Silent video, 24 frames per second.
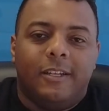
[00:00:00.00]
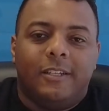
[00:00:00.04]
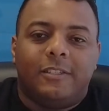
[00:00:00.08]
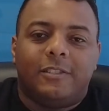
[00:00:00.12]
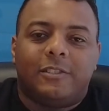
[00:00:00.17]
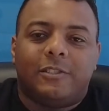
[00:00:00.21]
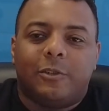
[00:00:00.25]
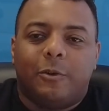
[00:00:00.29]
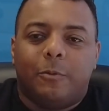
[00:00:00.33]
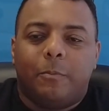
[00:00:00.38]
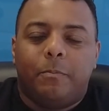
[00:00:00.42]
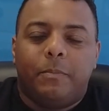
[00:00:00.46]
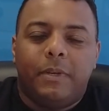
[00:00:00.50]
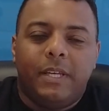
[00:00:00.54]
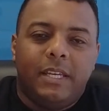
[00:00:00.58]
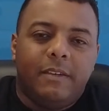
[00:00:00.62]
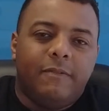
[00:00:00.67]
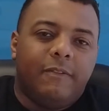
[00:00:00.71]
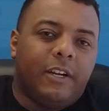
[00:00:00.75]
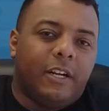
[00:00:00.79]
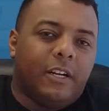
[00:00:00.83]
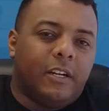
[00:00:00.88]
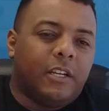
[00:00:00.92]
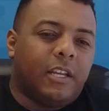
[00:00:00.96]
So be
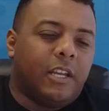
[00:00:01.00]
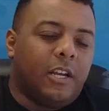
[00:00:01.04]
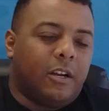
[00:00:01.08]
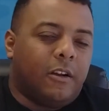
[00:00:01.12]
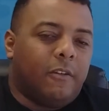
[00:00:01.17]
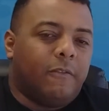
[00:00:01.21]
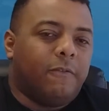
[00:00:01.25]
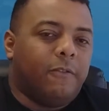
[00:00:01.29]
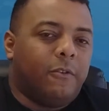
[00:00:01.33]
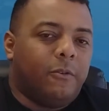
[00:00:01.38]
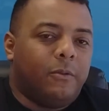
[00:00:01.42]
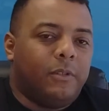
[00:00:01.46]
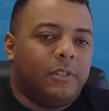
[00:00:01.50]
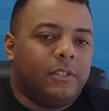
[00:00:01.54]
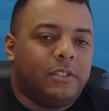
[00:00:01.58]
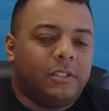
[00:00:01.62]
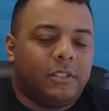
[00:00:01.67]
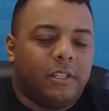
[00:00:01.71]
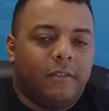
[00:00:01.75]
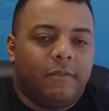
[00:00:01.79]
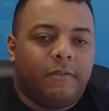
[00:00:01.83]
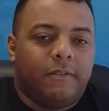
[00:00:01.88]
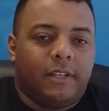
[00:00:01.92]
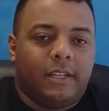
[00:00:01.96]
very careful with
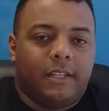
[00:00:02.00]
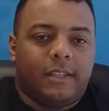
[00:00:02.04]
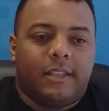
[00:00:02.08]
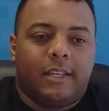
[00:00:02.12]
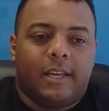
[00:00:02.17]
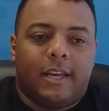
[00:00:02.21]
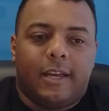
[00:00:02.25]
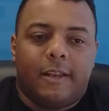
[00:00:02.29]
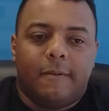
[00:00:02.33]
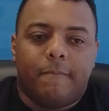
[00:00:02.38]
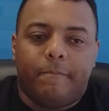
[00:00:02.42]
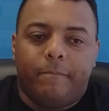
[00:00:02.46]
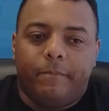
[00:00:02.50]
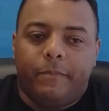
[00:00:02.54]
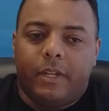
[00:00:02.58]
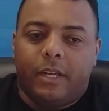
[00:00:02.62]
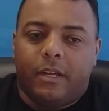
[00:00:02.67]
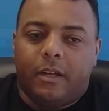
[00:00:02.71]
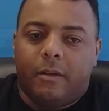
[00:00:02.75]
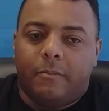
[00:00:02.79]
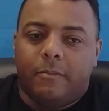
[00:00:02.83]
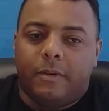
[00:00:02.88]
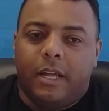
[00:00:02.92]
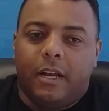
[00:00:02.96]
stuff like that.
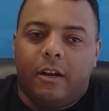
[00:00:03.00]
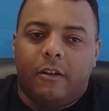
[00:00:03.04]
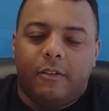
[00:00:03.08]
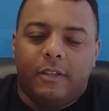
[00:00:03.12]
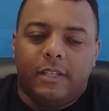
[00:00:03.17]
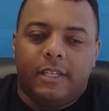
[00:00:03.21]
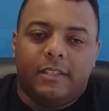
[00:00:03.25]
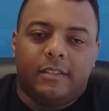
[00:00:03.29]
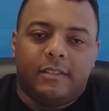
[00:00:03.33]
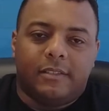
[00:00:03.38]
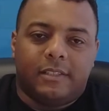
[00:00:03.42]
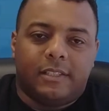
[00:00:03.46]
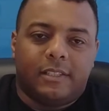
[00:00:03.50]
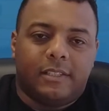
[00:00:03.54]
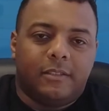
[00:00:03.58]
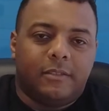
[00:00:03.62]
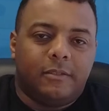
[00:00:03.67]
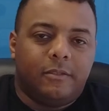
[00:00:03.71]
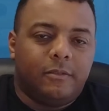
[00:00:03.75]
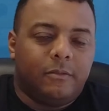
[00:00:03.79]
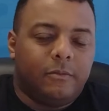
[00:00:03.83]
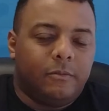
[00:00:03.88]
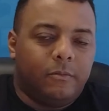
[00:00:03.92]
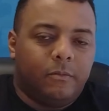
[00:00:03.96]
Not only is it
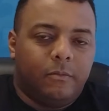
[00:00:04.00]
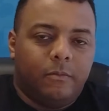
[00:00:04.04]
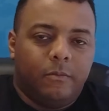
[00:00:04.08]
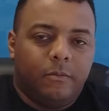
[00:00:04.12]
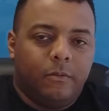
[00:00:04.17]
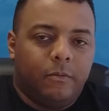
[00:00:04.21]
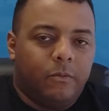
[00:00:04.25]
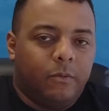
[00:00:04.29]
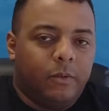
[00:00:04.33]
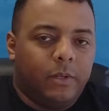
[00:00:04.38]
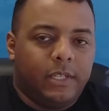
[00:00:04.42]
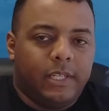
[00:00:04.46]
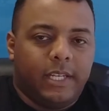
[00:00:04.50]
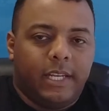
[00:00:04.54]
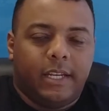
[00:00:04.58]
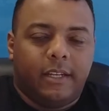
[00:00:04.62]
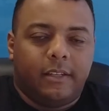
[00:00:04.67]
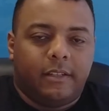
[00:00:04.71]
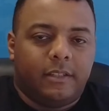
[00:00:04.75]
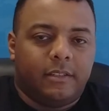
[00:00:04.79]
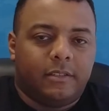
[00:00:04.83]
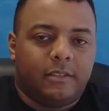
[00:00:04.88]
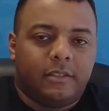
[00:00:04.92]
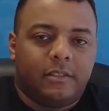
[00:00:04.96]

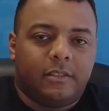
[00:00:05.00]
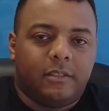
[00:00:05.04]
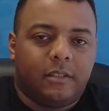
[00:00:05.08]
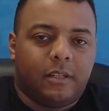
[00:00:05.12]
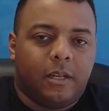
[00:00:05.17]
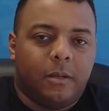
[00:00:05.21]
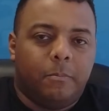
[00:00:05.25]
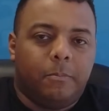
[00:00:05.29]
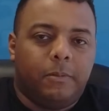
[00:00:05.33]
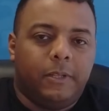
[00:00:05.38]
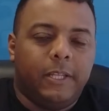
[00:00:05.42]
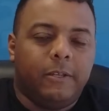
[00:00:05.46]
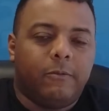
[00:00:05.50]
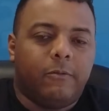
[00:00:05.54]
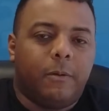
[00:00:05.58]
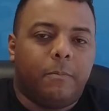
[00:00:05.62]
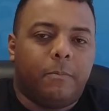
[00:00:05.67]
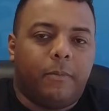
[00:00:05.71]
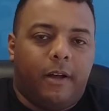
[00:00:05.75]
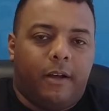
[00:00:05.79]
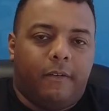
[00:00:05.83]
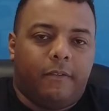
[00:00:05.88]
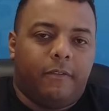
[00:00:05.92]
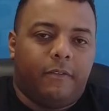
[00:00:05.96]
ridiculous, it's a complete
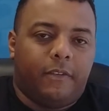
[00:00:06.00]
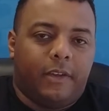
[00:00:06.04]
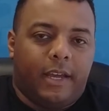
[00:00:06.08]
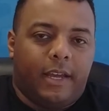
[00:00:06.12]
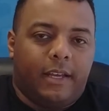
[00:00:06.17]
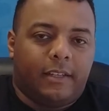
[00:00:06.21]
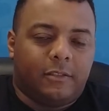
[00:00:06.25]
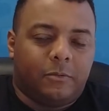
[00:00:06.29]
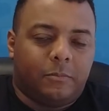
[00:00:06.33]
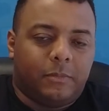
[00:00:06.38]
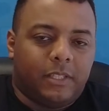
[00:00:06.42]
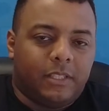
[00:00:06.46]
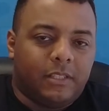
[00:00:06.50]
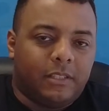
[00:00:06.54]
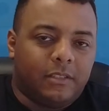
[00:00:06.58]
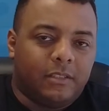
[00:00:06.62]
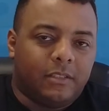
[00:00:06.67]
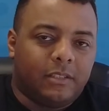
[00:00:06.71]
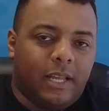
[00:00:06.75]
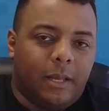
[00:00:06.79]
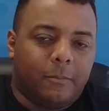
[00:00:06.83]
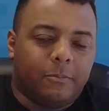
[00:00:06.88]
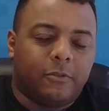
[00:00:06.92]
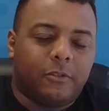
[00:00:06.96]
ripoff if you ask me.
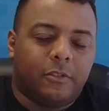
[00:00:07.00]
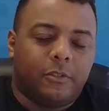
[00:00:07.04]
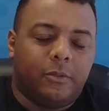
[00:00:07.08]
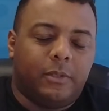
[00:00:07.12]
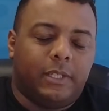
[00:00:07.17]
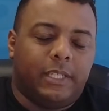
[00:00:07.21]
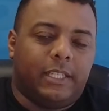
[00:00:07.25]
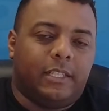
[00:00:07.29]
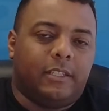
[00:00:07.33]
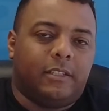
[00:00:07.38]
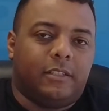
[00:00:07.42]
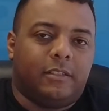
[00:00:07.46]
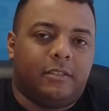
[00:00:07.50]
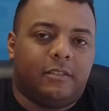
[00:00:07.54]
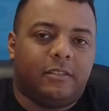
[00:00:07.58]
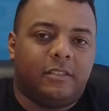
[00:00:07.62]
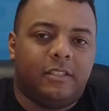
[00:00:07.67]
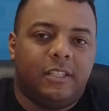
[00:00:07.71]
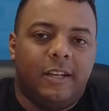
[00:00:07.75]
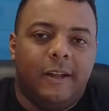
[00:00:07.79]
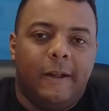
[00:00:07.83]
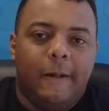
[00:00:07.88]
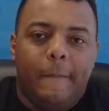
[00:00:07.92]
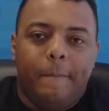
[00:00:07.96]
It's absolutely ridiculous.
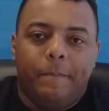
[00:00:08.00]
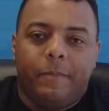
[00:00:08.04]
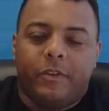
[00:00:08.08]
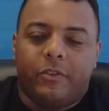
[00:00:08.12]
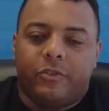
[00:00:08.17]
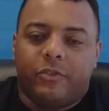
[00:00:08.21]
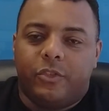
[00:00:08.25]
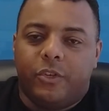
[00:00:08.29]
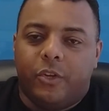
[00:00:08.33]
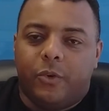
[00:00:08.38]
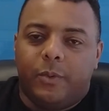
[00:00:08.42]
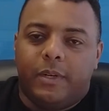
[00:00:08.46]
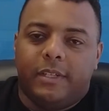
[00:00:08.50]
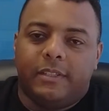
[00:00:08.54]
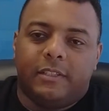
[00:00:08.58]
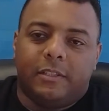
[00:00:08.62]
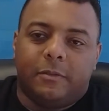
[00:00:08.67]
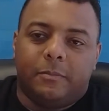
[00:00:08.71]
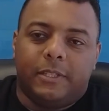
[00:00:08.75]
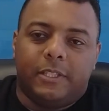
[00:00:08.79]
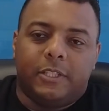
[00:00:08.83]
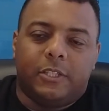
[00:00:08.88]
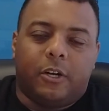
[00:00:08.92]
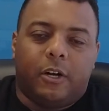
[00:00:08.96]
There's no reason to
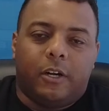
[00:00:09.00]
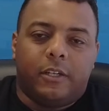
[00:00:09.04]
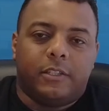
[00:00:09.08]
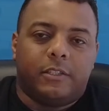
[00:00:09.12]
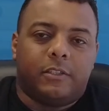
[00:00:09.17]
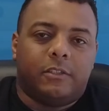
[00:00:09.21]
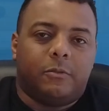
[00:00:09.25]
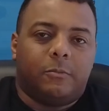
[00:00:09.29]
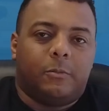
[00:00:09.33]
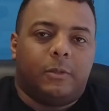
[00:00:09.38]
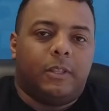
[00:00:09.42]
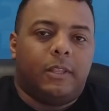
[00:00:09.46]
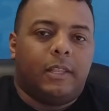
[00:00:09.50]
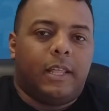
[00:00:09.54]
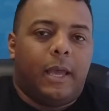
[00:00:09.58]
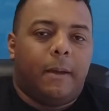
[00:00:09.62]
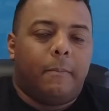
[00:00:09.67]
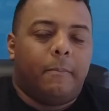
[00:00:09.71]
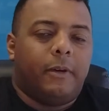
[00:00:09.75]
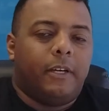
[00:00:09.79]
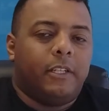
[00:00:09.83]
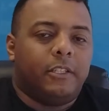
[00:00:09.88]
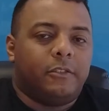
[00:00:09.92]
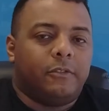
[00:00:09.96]
be charging someone
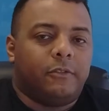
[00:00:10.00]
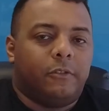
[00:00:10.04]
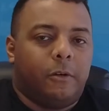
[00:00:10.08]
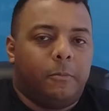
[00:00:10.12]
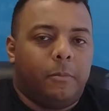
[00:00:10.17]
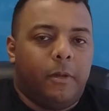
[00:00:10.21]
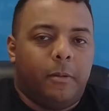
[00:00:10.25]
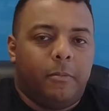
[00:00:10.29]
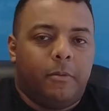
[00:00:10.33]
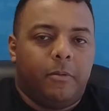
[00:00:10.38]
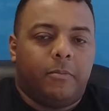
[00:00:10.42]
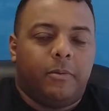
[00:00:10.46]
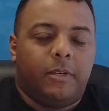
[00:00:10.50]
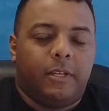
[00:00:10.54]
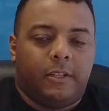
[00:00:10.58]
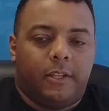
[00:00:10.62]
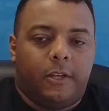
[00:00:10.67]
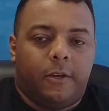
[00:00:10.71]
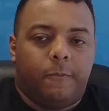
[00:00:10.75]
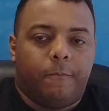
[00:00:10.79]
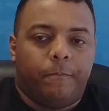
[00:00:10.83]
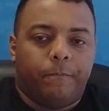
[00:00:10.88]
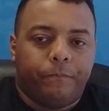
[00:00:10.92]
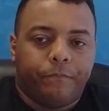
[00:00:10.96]
that much for a PPP
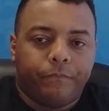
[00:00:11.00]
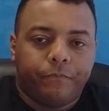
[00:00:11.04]
loan.